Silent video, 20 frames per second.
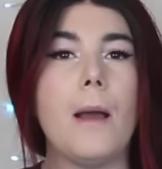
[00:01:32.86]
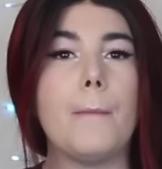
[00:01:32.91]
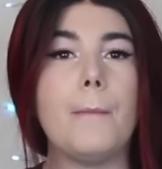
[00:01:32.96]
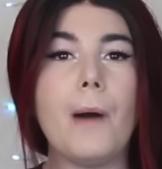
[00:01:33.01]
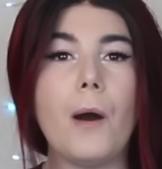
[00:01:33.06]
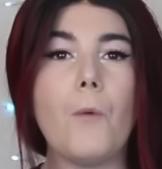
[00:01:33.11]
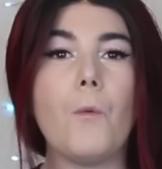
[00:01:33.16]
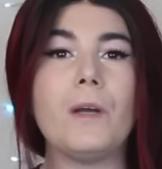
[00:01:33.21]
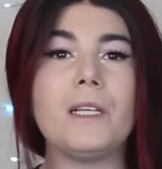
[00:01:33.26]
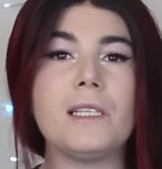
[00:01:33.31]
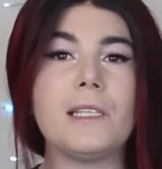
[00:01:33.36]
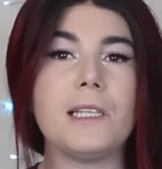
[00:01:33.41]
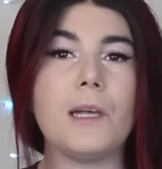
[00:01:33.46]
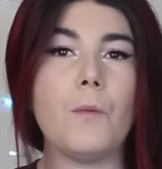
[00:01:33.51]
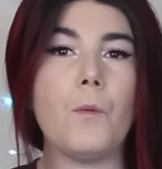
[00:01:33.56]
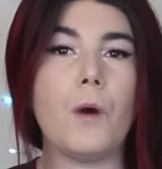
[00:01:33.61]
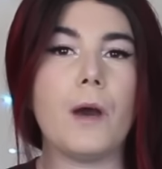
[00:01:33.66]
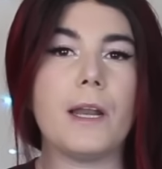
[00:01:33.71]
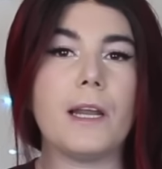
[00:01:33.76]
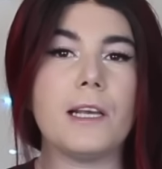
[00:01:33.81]
but when
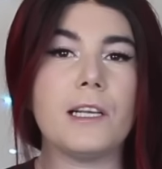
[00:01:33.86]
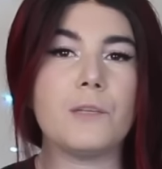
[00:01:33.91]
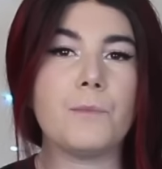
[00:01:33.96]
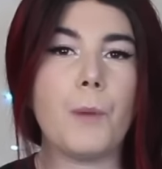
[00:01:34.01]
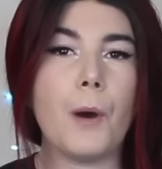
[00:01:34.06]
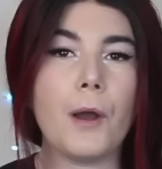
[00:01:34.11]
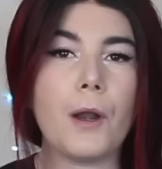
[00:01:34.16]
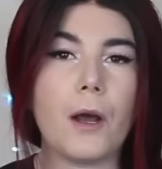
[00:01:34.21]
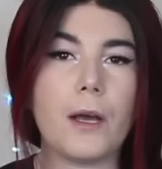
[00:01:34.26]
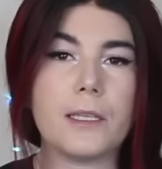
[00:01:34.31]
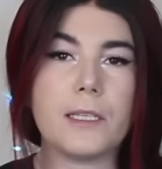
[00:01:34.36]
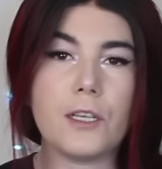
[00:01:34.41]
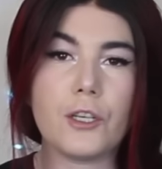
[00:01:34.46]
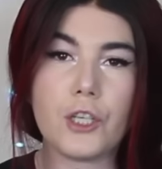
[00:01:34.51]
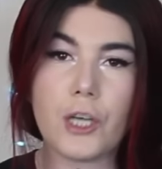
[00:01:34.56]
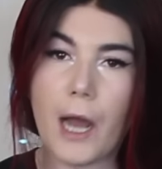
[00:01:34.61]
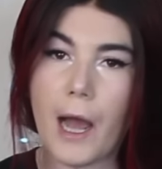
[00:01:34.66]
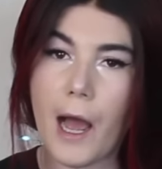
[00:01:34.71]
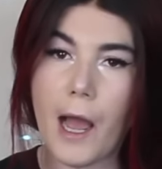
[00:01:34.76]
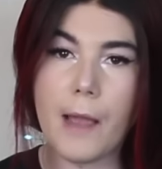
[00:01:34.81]
someone is put on
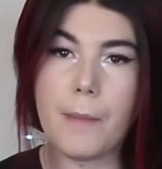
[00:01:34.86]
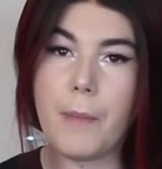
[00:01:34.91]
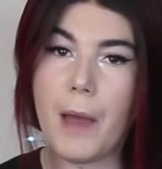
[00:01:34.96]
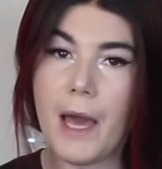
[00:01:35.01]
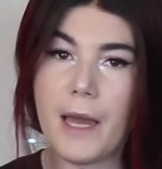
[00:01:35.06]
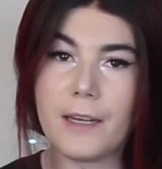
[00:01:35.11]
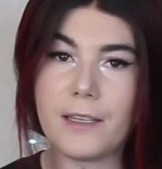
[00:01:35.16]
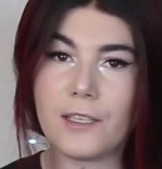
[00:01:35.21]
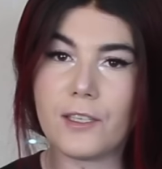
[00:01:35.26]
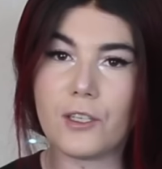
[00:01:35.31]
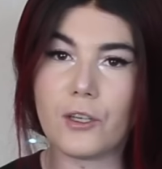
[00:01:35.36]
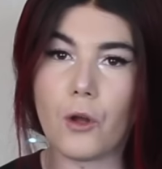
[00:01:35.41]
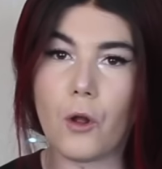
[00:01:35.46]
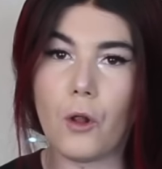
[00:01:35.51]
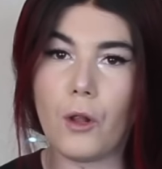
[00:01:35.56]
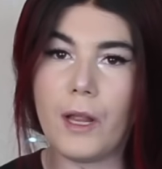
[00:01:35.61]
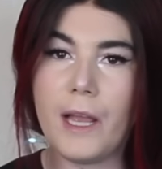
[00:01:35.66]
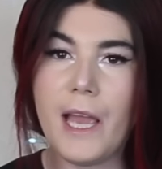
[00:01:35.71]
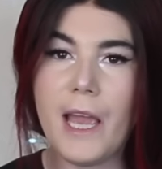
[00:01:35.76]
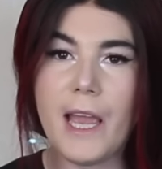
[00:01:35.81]
such a high
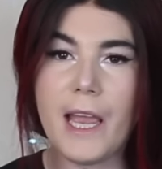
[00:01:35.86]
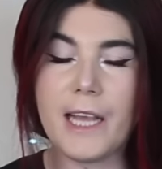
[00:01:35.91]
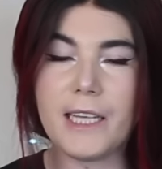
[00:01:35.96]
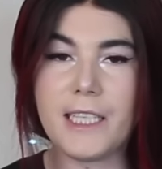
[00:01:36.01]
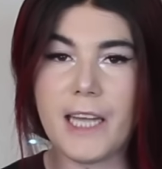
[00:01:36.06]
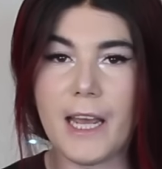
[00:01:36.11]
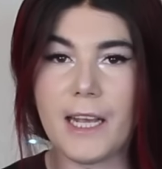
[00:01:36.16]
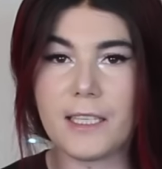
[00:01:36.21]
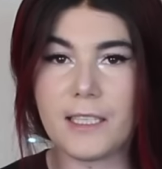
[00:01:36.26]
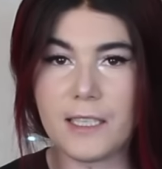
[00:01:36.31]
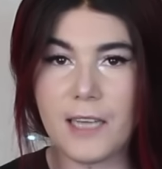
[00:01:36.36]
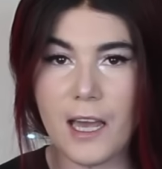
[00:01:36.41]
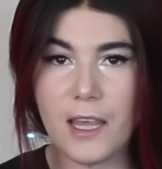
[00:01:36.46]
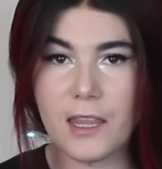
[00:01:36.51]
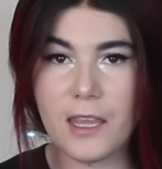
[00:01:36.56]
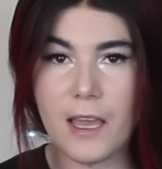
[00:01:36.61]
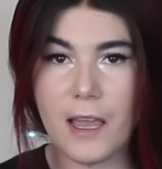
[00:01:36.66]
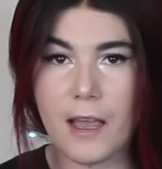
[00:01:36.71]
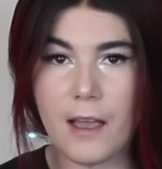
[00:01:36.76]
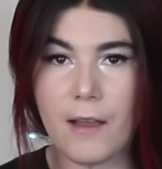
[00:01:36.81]
pedestal, it takes
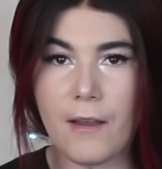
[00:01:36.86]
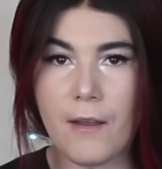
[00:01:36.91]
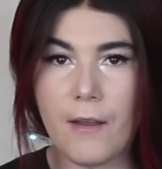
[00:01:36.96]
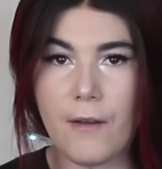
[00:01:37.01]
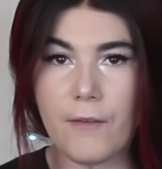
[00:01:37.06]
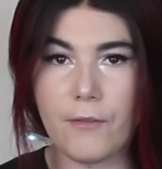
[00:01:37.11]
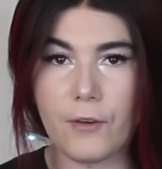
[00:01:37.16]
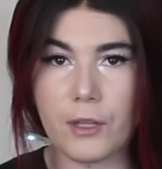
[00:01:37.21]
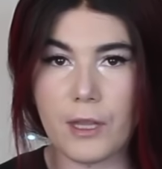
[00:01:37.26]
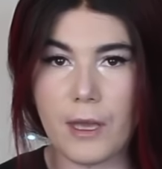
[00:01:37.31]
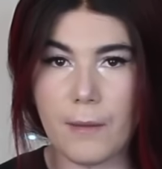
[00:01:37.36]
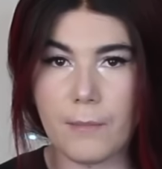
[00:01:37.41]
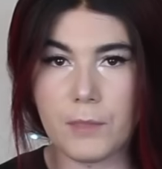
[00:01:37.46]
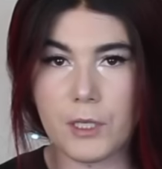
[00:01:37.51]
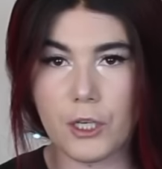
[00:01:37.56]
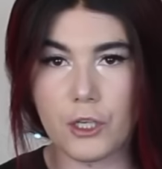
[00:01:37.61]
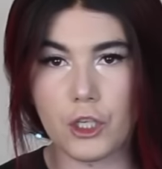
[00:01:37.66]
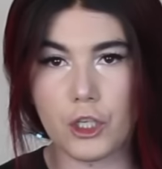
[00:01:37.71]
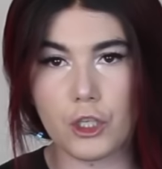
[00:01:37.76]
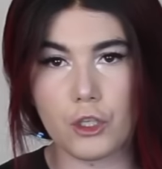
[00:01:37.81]
nothing for them
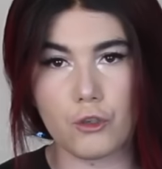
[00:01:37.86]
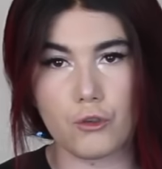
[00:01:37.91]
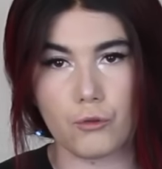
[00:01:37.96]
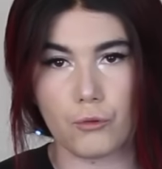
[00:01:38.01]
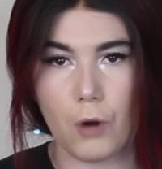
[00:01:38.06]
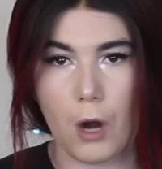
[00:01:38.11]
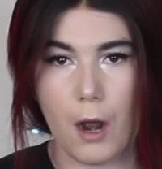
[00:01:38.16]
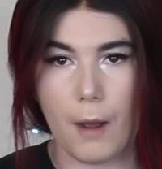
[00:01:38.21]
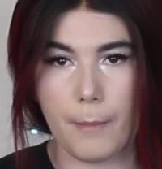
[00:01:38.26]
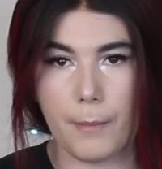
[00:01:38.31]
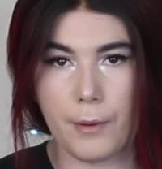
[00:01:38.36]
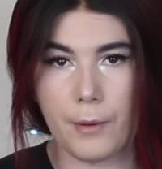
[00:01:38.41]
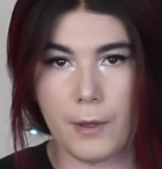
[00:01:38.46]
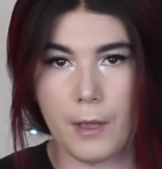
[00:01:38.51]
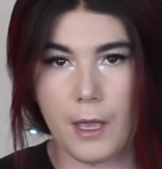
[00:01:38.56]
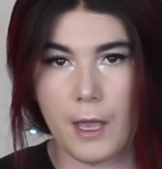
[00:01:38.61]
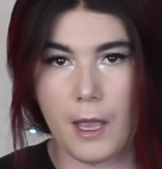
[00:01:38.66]
to just drop.